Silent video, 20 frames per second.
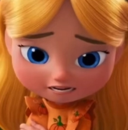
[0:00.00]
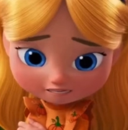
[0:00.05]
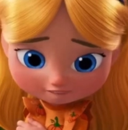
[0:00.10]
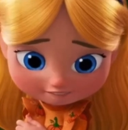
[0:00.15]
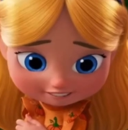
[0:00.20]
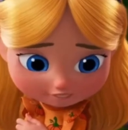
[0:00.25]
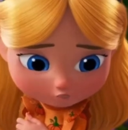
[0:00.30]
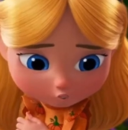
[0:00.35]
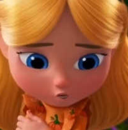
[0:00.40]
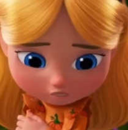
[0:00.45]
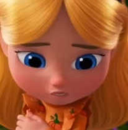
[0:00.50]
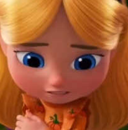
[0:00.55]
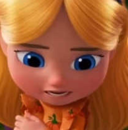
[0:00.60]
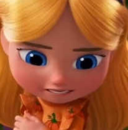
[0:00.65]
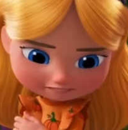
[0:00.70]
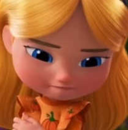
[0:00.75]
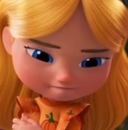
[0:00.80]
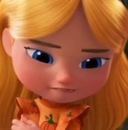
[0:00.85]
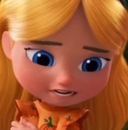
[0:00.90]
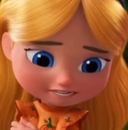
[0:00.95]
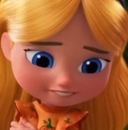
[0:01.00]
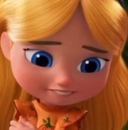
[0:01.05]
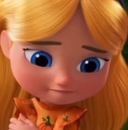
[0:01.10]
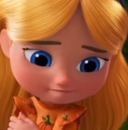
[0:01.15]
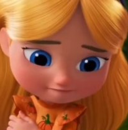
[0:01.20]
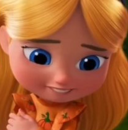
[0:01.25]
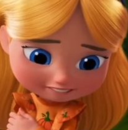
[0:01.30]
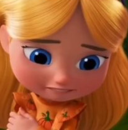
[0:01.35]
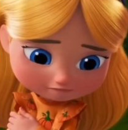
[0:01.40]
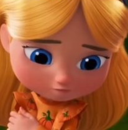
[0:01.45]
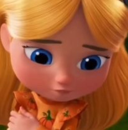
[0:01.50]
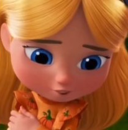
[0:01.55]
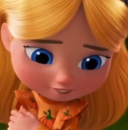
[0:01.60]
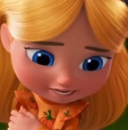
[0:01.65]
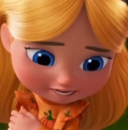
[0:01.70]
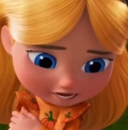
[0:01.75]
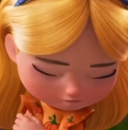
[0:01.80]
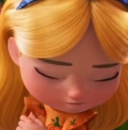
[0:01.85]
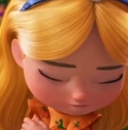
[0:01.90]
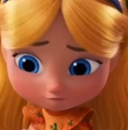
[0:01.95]
Everyone's expecting me to
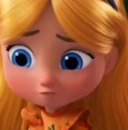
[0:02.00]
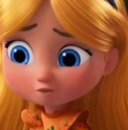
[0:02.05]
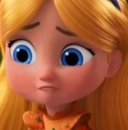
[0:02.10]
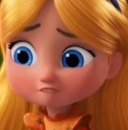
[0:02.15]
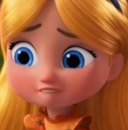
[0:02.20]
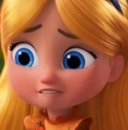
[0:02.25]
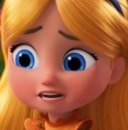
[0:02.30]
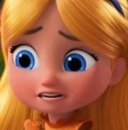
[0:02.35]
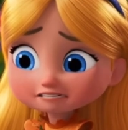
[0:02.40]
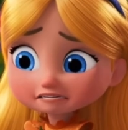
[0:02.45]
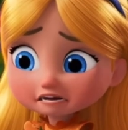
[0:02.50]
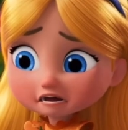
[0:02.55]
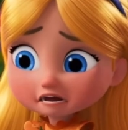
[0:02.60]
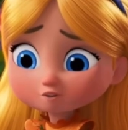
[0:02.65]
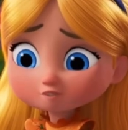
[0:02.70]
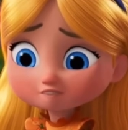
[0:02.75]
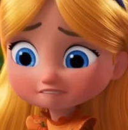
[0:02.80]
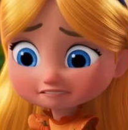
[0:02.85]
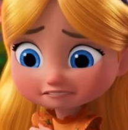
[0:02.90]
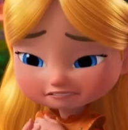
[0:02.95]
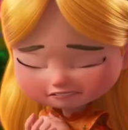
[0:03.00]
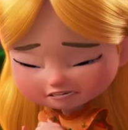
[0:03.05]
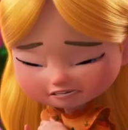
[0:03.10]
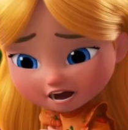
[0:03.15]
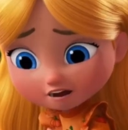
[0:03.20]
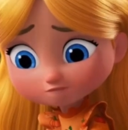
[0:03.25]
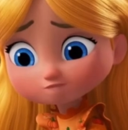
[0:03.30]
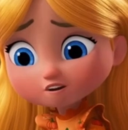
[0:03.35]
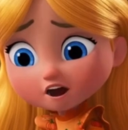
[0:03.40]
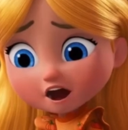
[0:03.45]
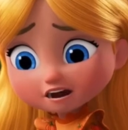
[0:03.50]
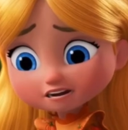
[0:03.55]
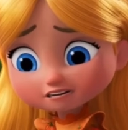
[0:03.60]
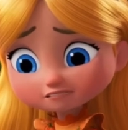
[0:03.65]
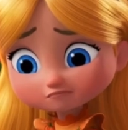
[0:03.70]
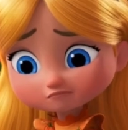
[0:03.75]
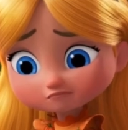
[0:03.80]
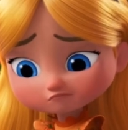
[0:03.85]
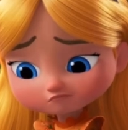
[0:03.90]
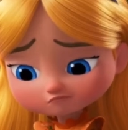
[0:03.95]
bring a perfect harvest day
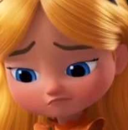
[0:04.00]
pie.